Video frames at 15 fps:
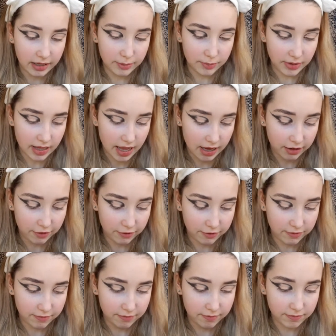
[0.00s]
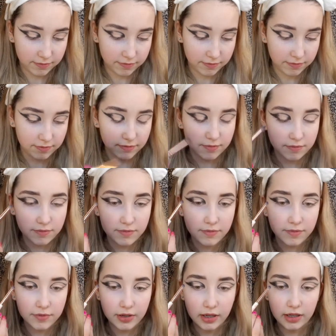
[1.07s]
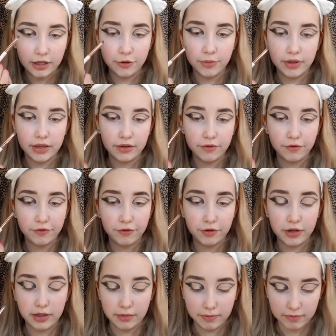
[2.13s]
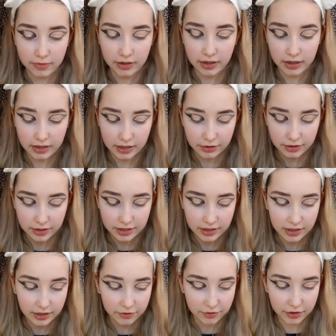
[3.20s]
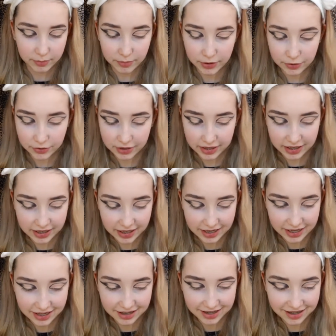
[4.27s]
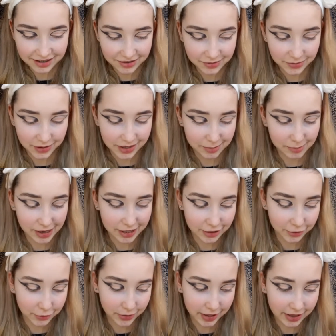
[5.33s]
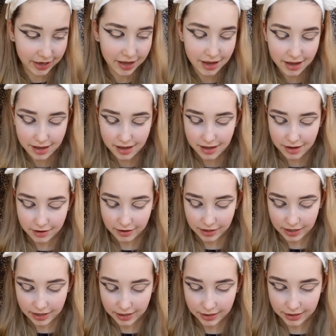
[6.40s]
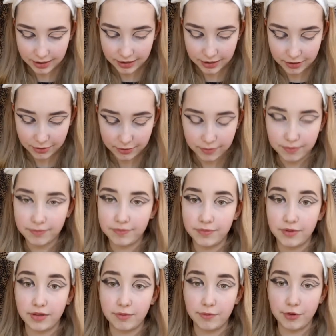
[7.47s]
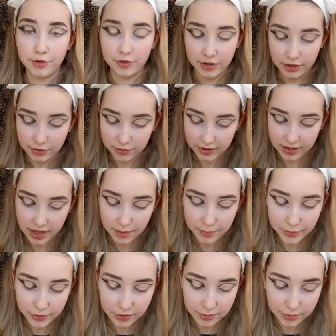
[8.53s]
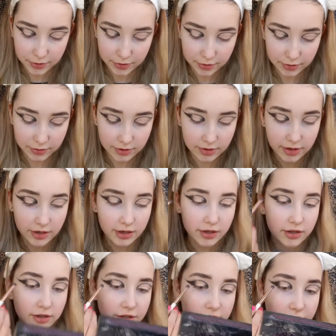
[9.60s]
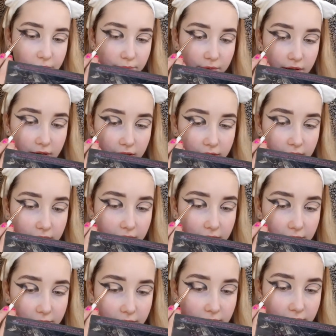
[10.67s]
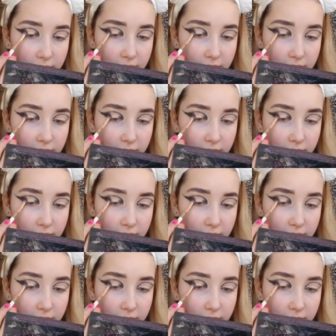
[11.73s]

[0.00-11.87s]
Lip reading: the black a little bit for the, there isn't even a mirror in here. What am I doing? Okay, so I'm going to use that purple just to blend out